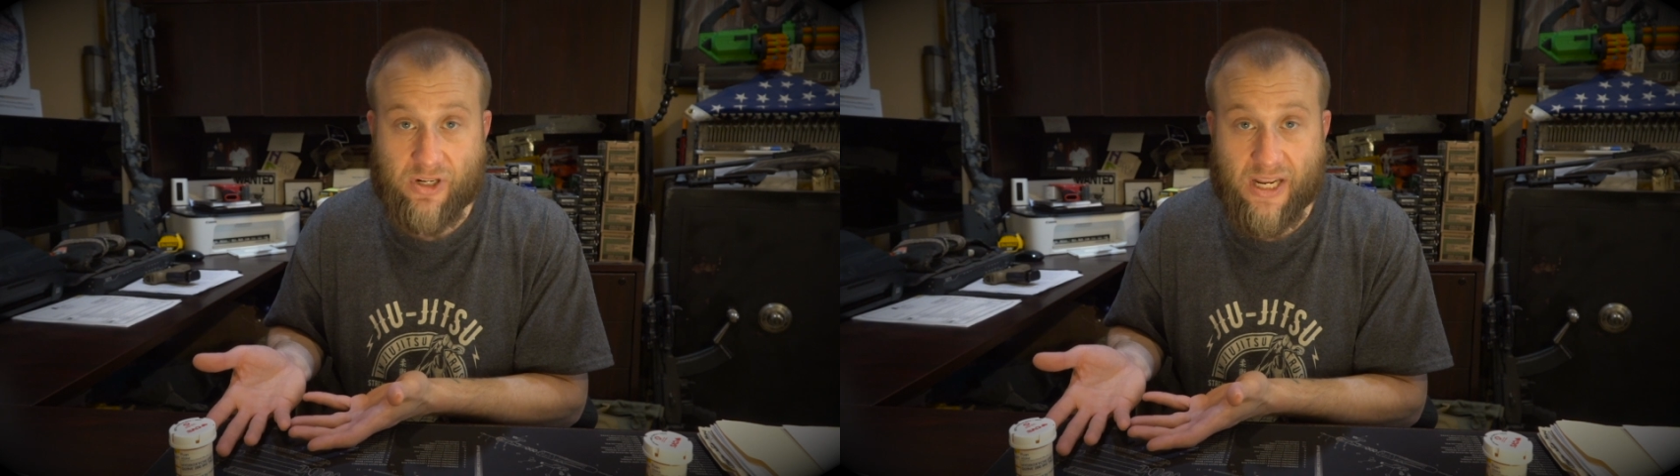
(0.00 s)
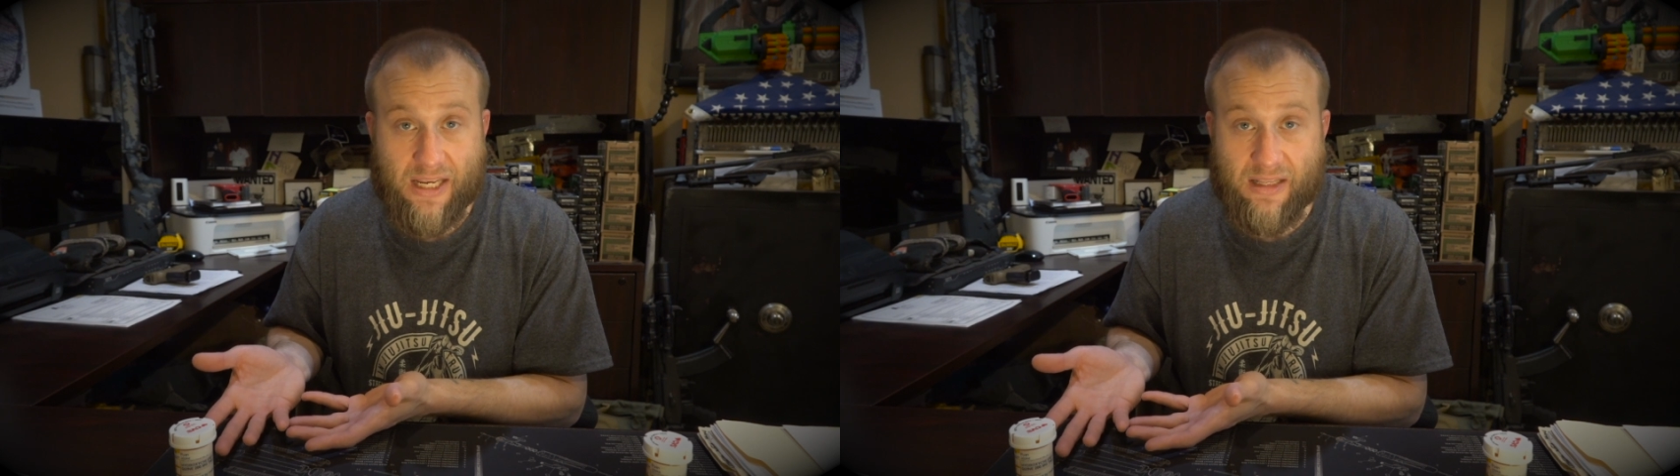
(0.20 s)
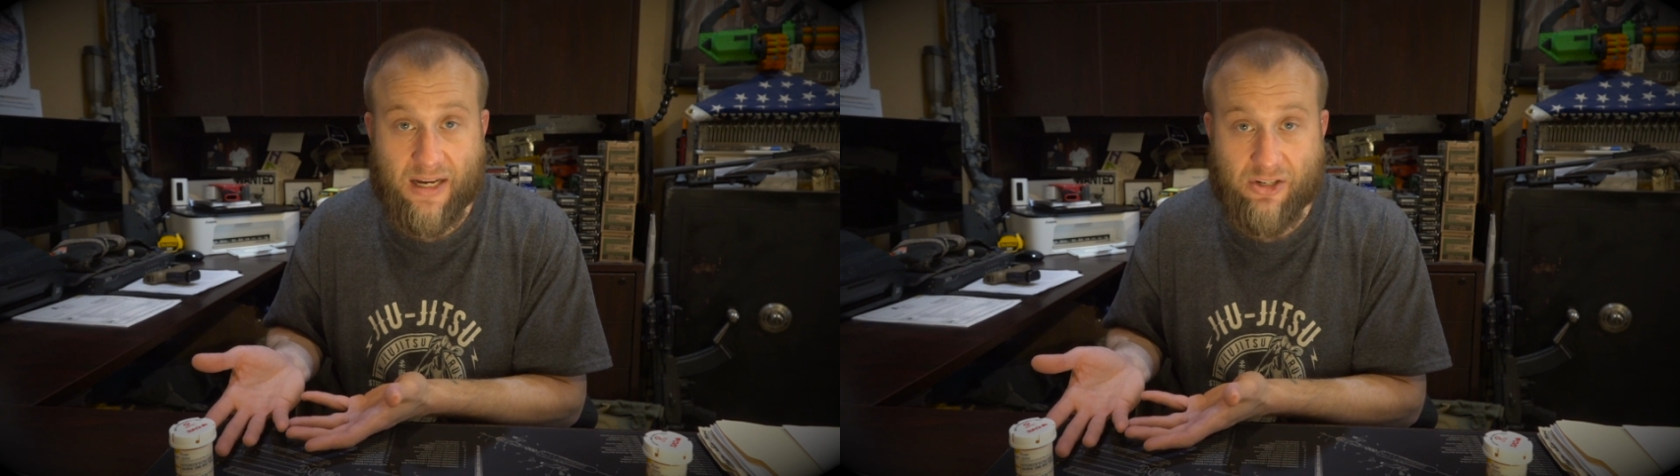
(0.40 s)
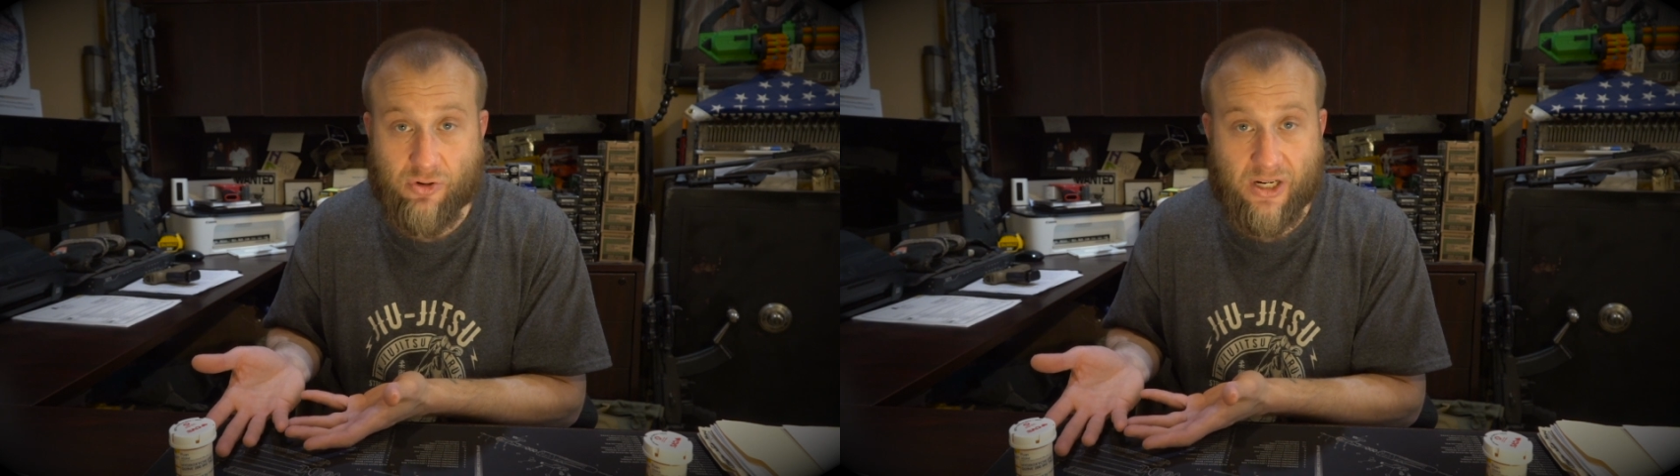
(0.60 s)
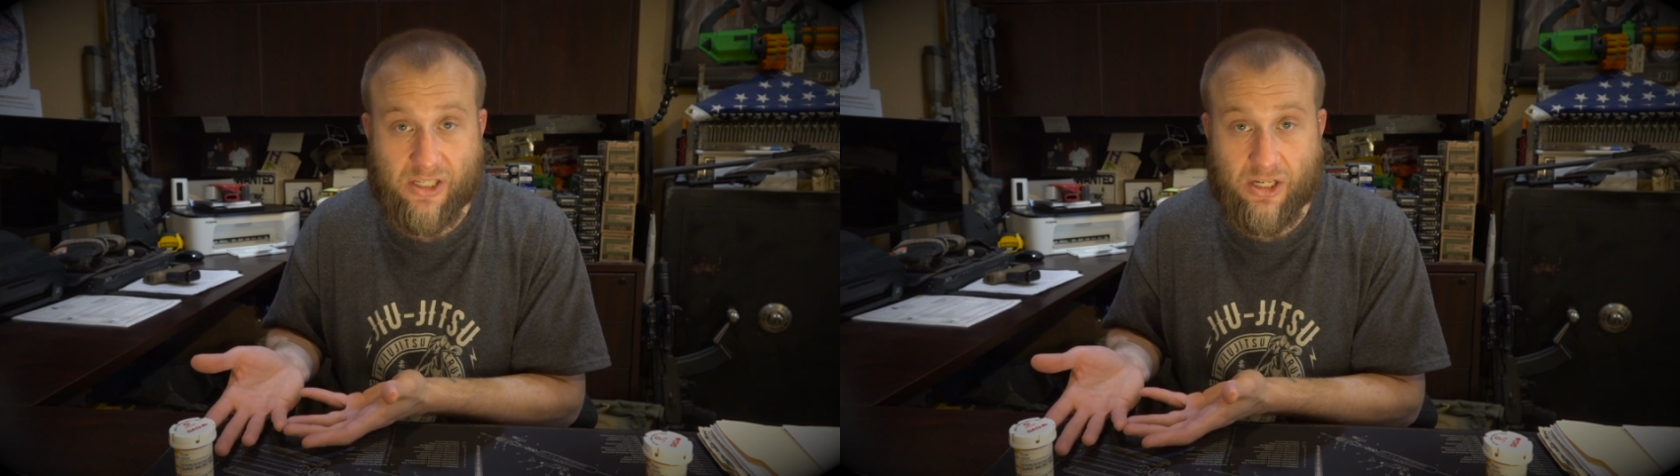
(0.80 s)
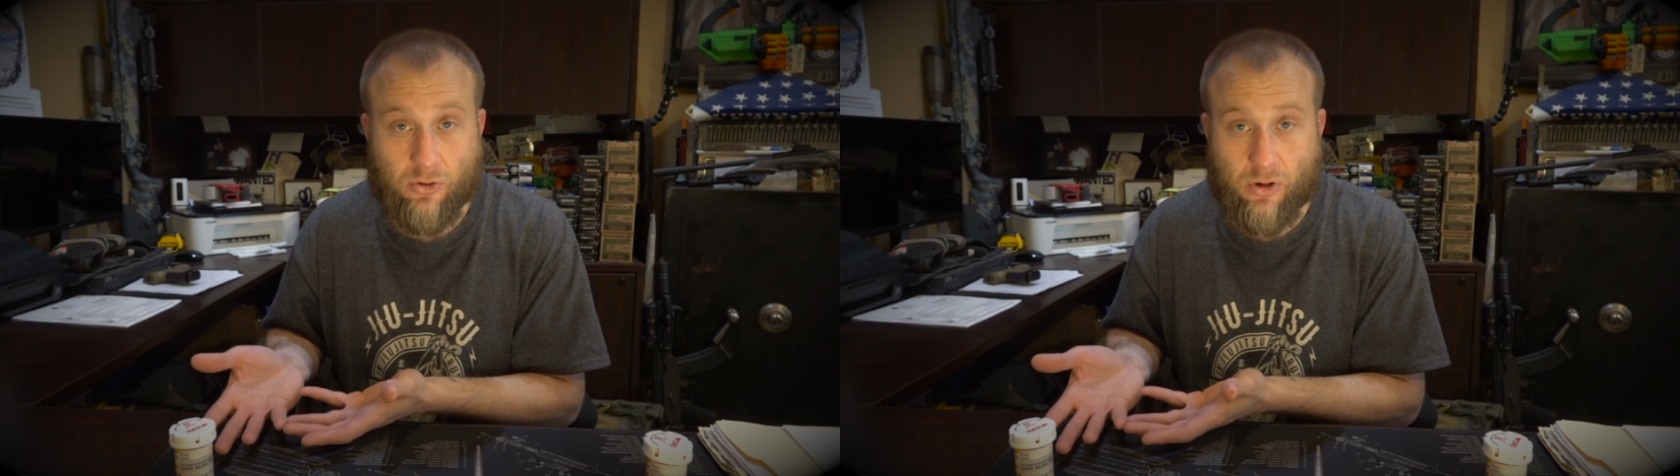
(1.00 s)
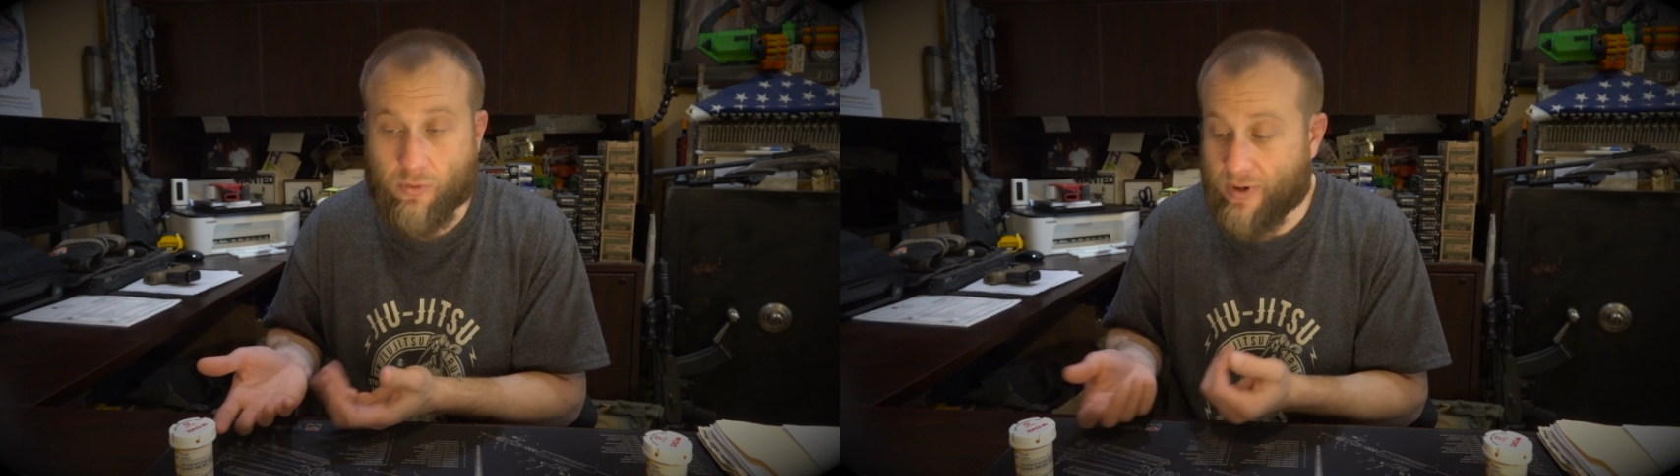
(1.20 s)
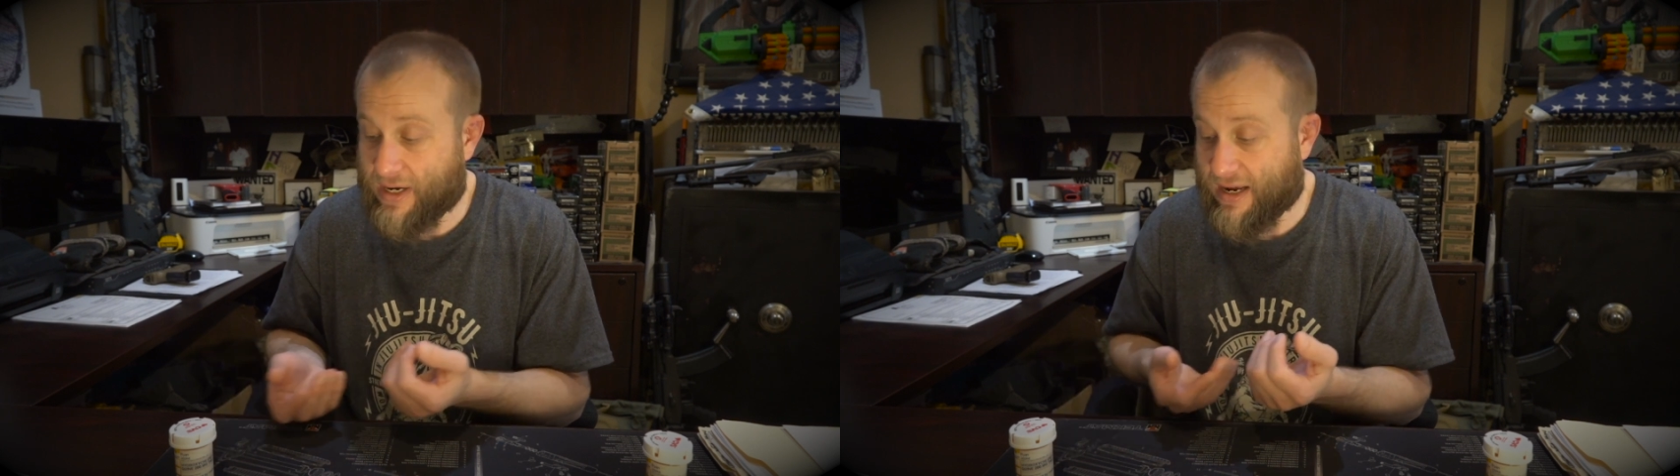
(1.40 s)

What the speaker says: taking the hydroxychloroquine.